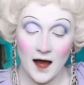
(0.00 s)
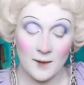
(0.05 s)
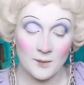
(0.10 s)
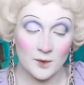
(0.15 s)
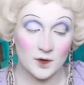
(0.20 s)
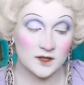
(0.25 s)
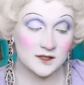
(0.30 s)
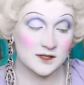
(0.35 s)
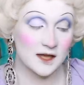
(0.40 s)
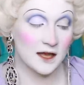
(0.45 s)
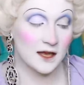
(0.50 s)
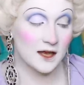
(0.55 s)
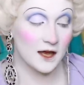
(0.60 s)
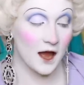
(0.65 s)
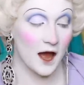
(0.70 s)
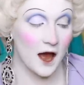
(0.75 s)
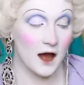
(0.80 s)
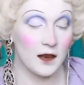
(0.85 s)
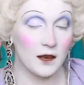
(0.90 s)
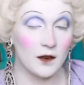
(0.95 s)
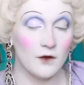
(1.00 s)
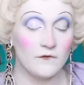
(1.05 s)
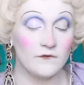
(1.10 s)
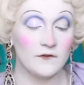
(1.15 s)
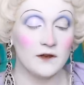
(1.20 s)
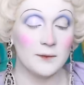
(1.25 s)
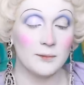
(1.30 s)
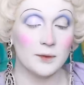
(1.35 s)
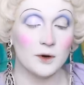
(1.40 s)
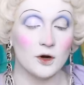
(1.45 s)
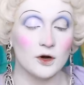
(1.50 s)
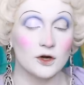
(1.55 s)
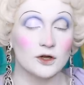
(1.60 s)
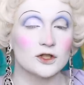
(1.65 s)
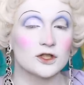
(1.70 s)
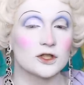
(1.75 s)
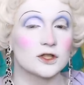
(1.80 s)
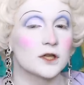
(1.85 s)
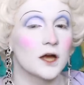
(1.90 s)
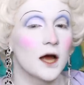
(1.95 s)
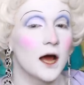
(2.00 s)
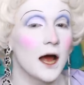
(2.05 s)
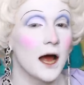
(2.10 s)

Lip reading: I'm gonna take a lovely brush